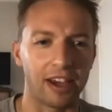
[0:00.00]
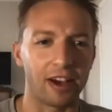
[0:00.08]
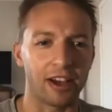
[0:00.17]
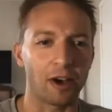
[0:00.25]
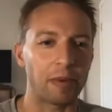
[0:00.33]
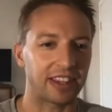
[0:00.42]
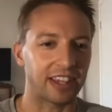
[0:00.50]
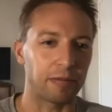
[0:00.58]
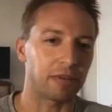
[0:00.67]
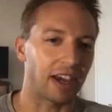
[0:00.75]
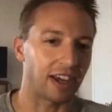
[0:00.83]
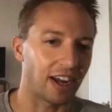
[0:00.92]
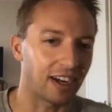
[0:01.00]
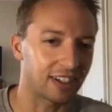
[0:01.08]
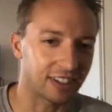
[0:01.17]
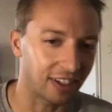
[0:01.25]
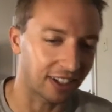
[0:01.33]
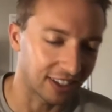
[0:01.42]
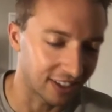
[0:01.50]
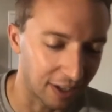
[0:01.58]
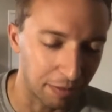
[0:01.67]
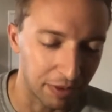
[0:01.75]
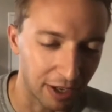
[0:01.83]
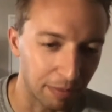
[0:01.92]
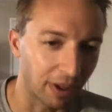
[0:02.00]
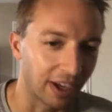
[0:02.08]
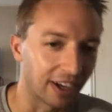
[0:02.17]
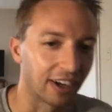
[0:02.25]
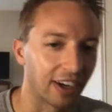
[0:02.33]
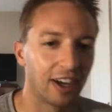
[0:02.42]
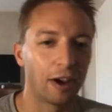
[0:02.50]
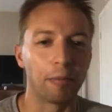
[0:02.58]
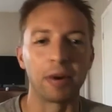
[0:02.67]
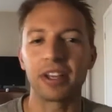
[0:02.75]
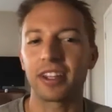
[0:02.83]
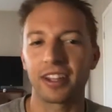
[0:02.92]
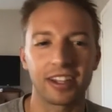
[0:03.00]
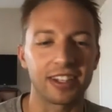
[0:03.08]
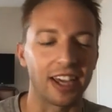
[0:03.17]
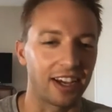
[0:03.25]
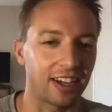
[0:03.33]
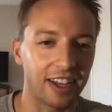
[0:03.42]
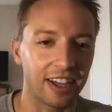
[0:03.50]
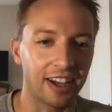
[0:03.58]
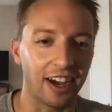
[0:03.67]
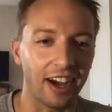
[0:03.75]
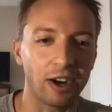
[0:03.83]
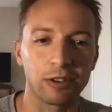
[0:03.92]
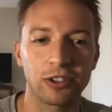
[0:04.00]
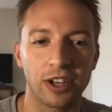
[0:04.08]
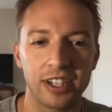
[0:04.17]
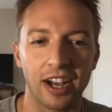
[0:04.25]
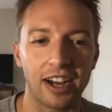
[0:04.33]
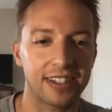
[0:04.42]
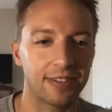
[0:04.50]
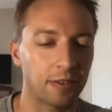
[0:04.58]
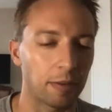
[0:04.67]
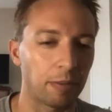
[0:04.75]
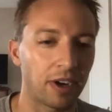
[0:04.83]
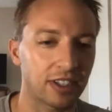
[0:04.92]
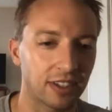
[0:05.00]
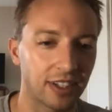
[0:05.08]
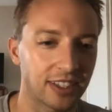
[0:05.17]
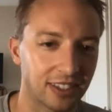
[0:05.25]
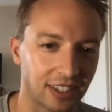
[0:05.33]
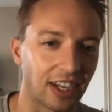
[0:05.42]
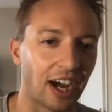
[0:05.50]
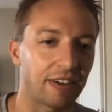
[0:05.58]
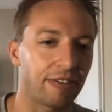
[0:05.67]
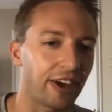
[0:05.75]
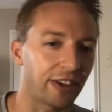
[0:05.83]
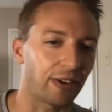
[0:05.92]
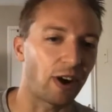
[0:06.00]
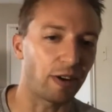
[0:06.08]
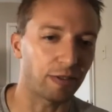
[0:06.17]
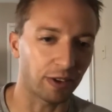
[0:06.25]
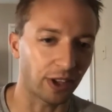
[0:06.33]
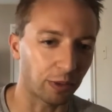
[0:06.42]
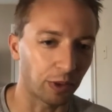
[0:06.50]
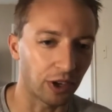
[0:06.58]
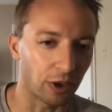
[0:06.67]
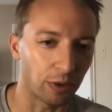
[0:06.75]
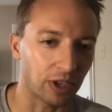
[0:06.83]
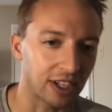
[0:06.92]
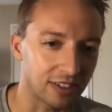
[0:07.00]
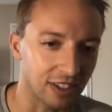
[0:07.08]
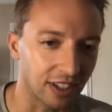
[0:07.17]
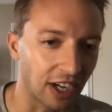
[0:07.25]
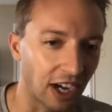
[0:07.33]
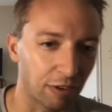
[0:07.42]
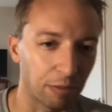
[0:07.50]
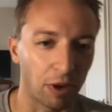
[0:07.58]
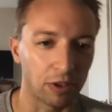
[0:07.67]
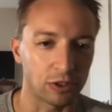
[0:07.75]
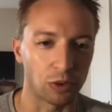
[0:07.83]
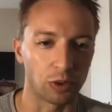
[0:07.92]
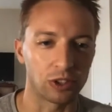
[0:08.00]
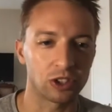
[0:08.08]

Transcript: he'll make the NBA, not necessarily because he's an NBA player. But yeah, I don't trade Giannis from the Bucks unless it's a Godfather offer like what OKC got for Paul George.